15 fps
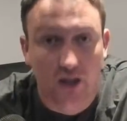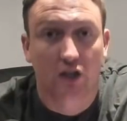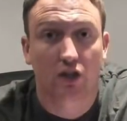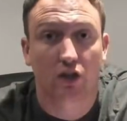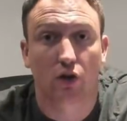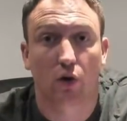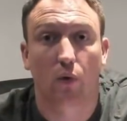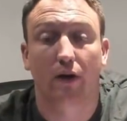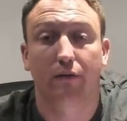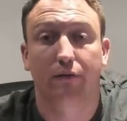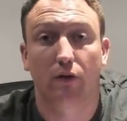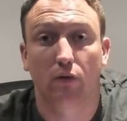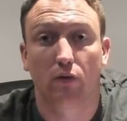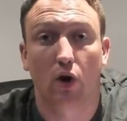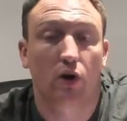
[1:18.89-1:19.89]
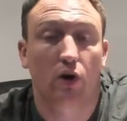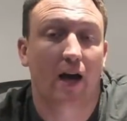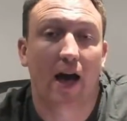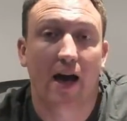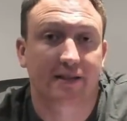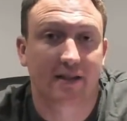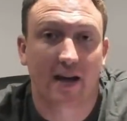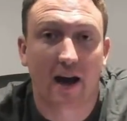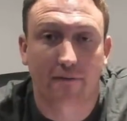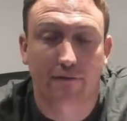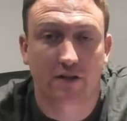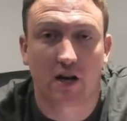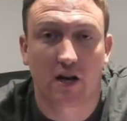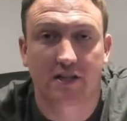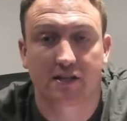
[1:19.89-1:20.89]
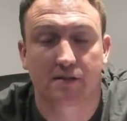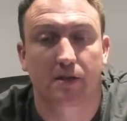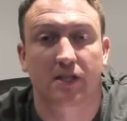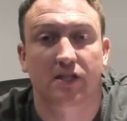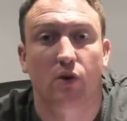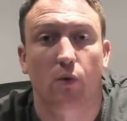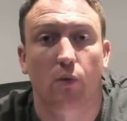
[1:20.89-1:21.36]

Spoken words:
You know, if you look at advertisement,